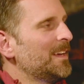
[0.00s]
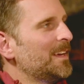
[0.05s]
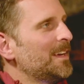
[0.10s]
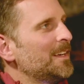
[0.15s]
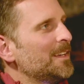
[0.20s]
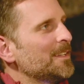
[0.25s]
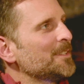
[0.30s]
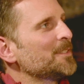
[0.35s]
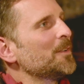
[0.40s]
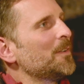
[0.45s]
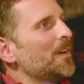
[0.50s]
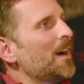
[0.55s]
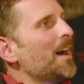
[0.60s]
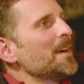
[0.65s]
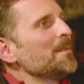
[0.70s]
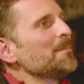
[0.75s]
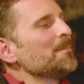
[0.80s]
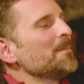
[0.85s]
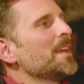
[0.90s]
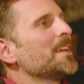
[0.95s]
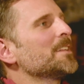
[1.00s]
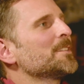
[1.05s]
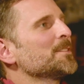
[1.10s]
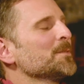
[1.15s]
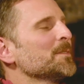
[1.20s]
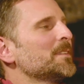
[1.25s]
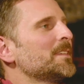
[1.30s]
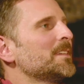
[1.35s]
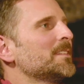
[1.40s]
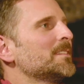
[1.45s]
to it. So I'm
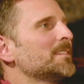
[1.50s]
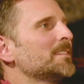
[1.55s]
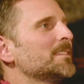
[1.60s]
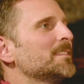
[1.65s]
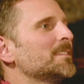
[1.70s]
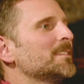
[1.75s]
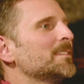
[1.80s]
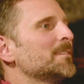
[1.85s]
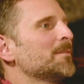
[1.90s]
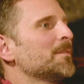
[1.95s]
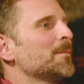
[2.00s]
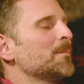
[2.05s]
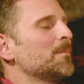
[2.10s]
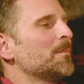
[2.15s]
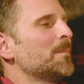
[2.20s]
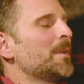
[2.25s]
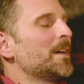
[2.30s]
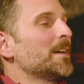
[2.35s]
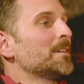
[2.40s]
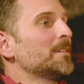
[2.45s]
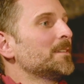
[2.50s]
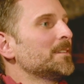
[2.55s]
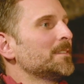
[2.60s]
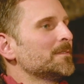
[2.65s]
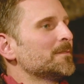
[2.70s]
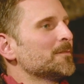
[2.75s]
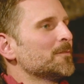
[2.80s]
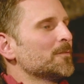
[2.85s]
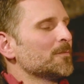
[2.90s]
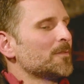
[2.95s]
answering in, from
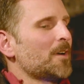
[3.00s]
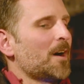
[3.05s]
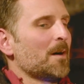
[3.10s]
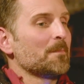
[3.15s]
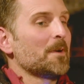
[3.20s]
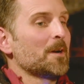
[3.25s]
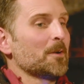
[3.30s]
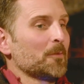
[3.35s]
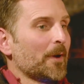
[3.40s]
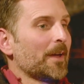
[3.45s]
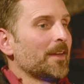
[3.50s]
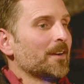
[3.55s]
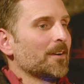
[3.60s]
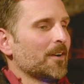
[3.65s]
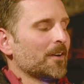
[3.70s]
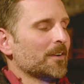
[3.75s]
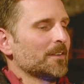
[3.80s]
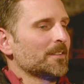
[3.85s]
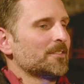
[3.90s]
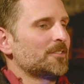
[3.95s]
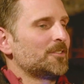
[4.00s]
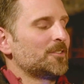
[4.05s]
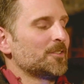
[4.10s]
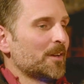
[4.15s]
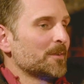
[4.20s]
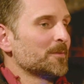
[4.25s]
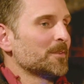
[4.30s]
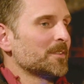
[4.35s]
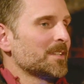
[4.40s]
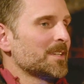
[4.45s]
my on my radar is
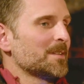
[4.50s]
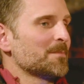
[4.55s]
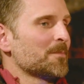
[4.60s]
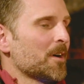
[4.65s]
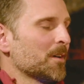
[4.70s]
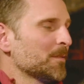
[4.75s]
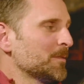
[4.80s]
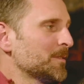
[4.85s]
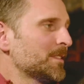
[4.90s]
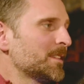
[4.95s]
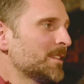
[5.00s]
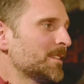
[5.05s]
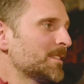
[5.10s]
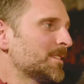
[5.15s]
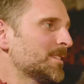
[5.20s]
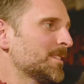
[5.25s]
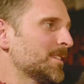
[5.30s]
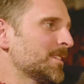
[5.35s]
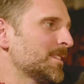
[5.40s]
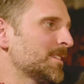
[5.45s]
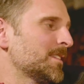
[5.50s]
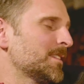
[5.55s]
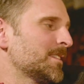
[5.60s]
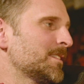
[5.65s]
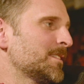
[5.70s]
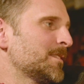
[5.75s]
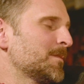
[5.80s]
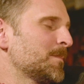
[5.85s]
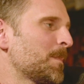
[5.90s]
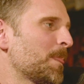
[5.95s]
generally Marvel, DC,
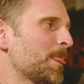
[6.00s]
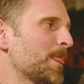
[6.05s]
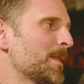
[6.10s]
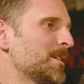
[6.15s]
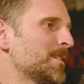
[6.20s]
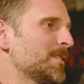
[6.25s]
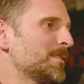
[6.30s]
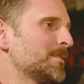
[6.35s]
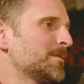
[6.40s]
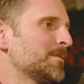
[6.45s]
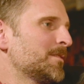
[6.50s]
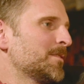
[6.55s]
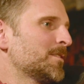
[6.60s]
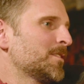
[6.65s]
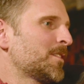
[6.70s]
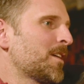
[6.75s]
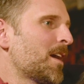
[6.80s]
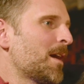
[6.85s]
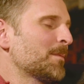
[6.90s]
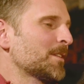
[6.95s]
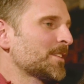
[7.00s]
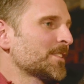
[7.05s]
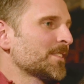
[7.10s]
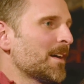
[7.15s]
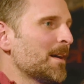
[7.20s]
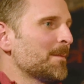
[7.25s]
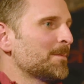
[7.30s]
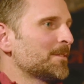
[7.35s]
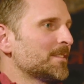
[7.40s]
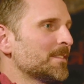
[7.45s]
right, right, comic
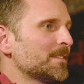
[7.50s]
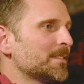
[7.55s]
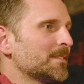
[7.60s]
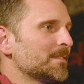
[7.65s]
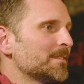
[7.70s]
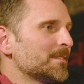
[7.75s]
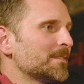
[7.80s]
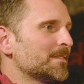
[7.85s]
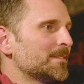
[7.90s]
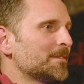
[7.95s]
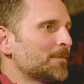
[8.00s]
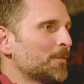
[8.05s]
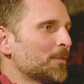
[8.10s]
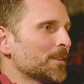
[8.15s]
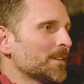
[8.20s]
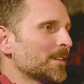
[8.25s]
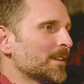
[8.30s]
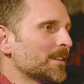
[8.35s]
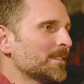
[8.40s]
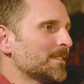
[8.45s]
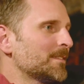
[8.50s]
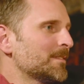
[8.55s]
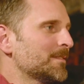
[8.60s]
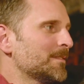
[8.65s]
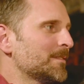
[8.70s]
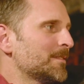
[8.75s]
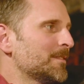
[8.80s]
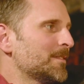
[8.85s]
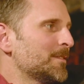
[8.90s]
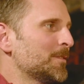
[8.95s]
shops in 48
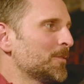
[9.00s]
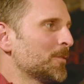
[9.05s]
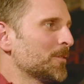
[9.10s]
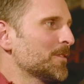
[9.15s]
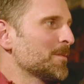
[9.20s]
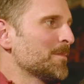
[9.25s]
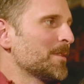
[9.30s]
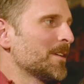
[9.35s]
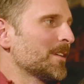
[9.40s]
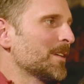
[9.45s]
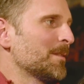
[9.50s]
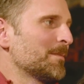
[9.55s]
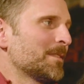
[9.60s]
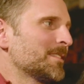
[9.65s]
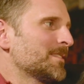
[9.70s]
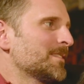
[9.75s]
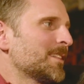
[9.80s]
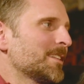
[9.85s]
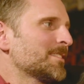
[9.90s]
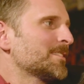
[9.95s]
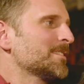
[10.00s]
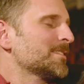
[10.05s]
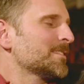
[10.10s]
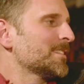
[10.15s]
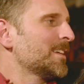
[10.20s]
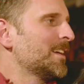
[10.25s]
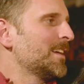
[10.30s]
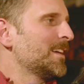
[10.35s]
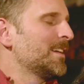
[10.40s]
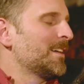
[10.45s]
North America. I mean, that's
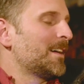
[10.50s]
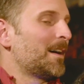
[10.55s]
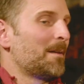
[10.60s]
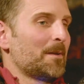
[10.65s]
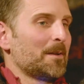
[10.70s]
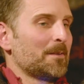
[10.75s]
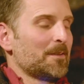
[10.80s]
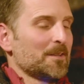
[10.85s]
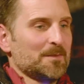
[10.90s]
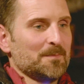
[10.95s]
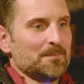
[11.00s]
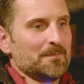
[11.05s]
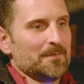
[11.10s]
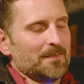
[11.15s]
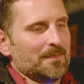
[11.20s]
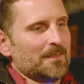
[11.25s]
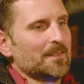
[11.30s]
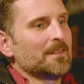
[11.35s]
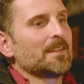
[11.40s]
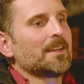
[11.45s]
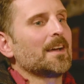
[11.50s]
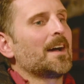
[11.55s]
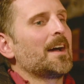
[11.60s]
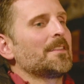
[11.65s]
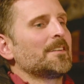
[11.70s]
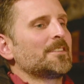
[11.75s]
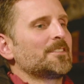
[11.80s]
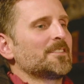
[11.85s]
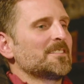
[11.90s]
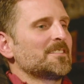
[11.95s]
right. I mean, this the
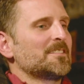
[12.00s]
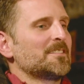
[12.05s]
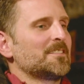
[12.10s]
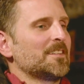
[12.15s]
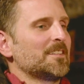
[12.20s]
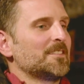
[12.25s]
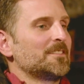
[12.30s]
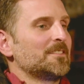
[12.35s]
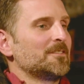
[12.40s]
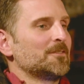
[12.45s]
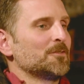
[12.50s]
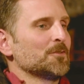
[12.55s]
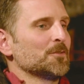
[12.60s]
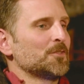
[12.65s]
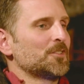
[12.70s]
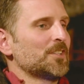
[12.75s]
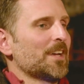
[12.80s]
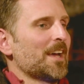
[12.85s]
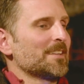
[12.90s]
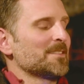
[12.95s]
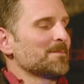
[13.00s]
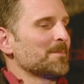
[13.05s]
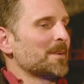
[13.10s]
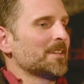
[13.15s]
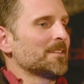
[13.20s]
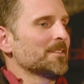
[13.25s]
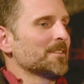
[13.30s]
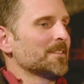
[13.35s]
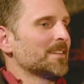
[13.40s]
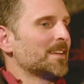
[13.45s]
guy that just did, drew Jazz
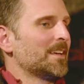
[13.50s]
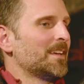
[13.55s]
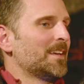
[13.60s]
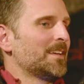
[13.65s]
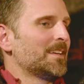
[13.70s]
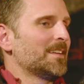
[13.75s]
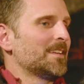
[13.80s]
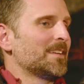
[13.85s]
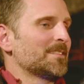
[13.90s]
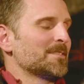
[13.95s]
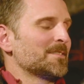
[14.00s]
Maynard is